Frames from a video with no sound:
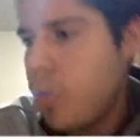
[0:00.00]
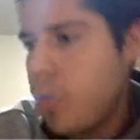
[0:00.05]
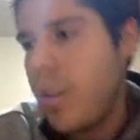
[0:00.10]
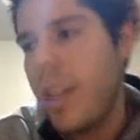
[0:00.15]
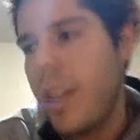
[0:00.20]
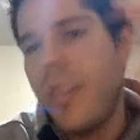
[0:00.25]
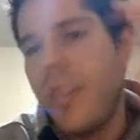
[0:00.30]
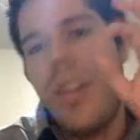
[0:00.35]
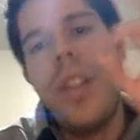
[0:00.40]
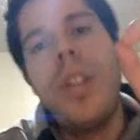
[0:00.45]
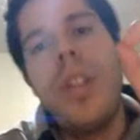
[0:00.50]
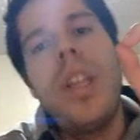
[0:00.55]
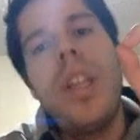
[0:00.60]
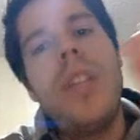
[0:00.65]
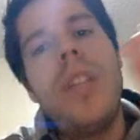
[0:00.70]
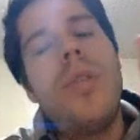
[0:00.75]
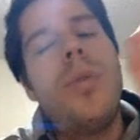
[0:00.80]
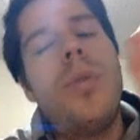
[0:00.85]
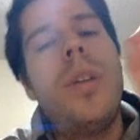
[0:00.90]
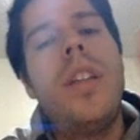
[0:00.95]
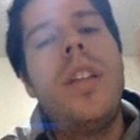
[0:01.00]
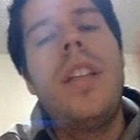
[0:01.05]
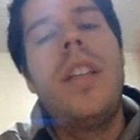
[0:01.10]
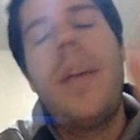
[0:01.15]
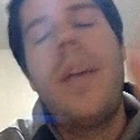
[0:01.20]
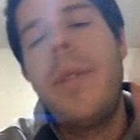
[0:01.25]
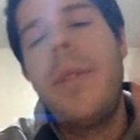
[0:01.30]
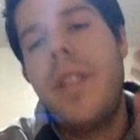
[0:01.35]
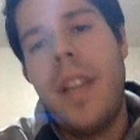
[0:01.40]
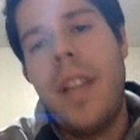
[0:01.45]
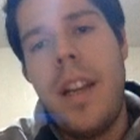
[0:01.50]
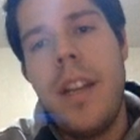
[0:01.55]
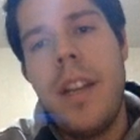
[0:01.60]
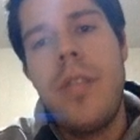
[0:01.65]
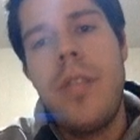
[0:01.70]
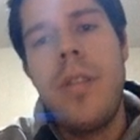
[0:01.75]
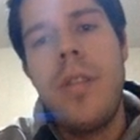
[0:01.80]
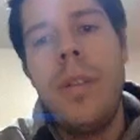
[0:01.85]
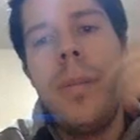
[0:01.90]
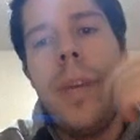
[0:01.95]
extra 10 or 20 damage can
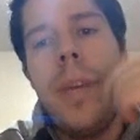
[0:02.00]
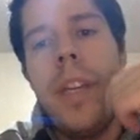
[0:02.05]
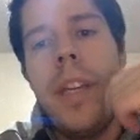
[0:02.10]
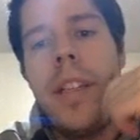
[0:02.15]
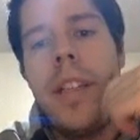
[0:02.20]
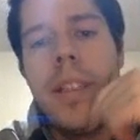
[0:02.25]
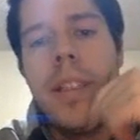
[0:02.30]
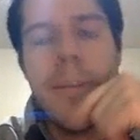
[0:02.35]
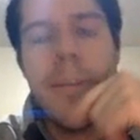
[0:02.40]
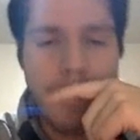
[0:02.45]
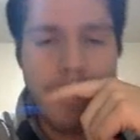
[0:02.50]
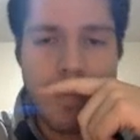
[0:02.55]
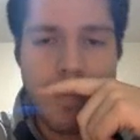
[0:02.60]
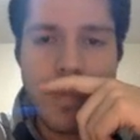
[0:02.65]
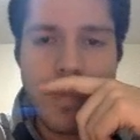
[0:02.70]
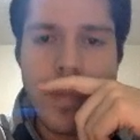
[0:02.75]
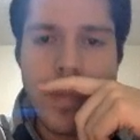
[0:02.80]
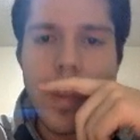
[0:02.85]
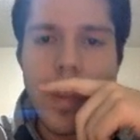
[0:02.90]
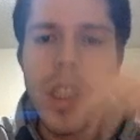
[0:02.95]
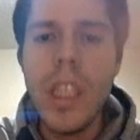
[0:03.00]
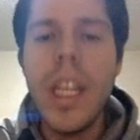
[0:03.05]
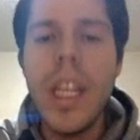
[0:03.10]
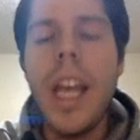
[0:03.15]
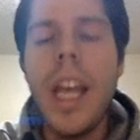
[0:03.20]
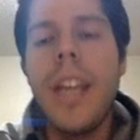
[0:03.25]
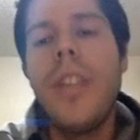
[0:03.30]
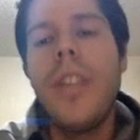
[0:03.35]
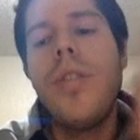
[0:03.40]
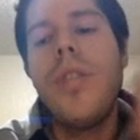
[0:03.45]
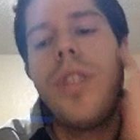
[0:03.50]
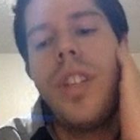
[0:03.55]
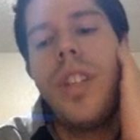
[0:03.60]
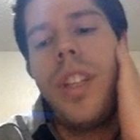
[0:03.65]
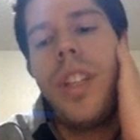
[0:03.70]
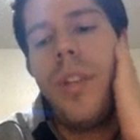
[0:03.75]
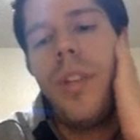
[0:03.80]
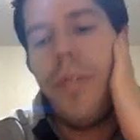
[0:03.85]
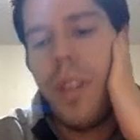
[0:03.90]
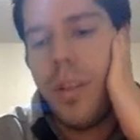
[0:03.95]
actually make a huge
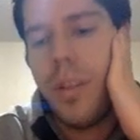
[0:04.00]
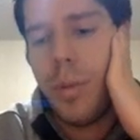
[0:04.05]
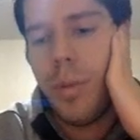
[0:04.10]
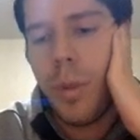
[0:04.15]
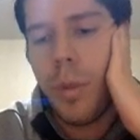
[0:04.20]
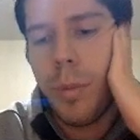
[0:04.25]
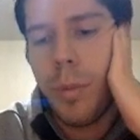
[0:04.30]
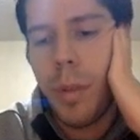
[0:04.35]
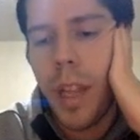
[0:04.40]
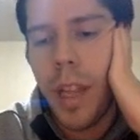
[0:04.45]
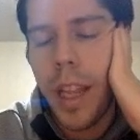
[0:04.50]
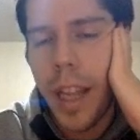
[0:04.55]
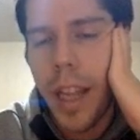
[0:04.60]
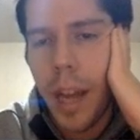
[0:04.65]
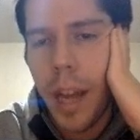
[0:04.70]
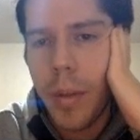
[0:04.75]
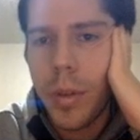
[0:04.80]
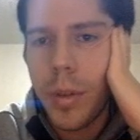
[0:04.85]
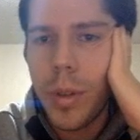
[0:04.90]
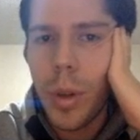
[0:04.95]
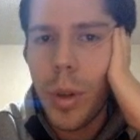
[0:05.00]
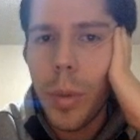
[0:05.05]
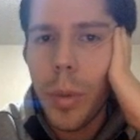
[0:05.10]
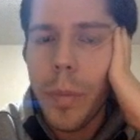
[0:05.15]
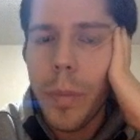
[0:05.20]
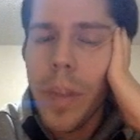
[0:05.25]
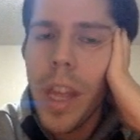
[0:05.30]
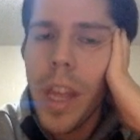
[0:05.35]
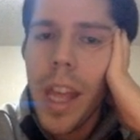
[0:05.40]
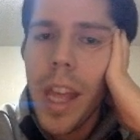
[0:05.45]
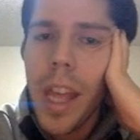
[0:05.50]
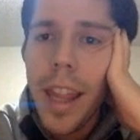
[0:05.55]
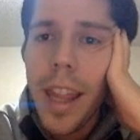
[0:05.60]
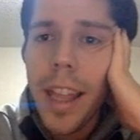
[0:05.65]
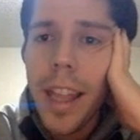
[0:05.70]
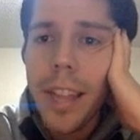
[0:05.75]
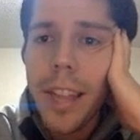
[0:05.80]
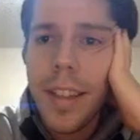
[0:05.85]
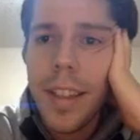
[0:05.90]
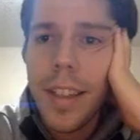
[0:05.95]
difference when playing out. So
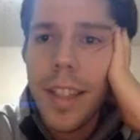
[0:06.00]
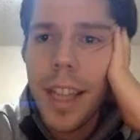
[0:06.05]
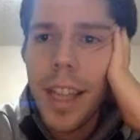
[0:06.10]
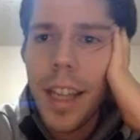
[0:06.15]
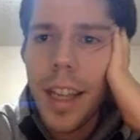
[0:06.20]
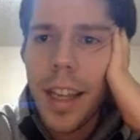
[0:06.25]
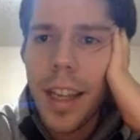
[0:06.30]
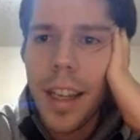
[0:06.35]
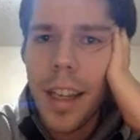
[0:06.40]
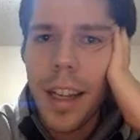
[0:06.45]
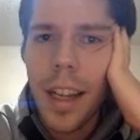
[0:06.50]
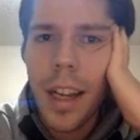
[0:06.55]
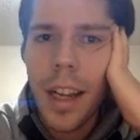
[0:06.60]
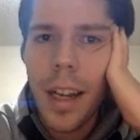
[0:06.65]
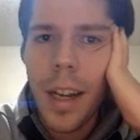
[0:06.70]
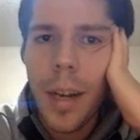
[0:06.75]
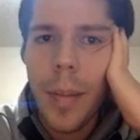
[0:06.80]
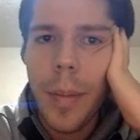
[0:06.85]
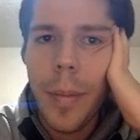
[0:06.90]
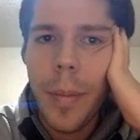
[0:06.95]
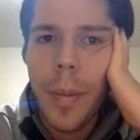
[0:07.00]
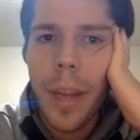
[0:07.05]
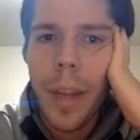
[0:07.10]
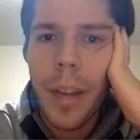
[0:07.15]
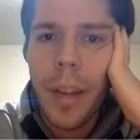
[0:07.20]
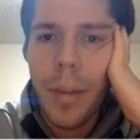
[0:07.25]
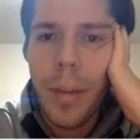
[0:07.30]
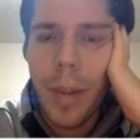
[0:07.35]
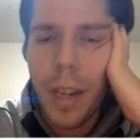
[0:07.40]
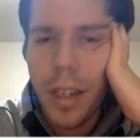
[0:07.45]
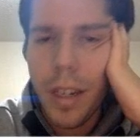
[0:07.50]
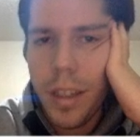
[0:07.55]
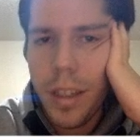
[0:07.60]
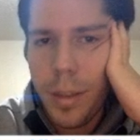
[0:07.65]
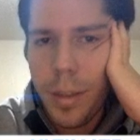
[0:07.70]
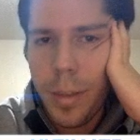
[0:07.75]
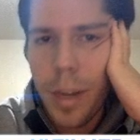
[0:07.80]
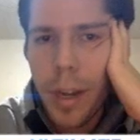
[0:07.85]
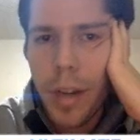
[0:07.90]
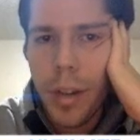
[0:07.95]
that's the deck. Um, I reckon
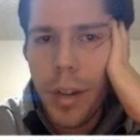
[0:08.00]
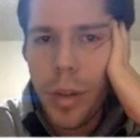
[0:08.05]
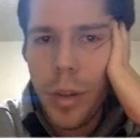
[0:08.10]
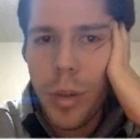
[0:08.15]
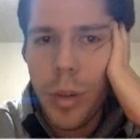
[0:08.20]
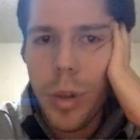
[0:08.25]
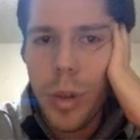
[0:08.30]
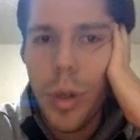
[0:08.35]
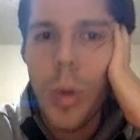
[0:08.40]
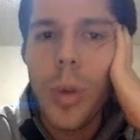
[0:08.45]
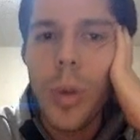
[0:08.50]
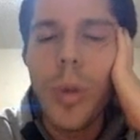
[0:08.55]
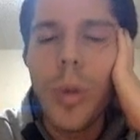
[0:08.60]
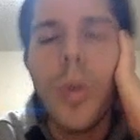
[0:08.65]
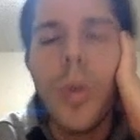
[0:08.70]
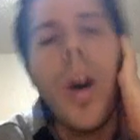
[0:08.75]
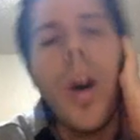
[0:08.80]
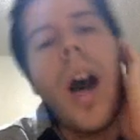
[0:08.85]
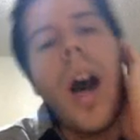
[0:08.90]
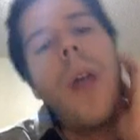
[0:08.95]
it's better to show you how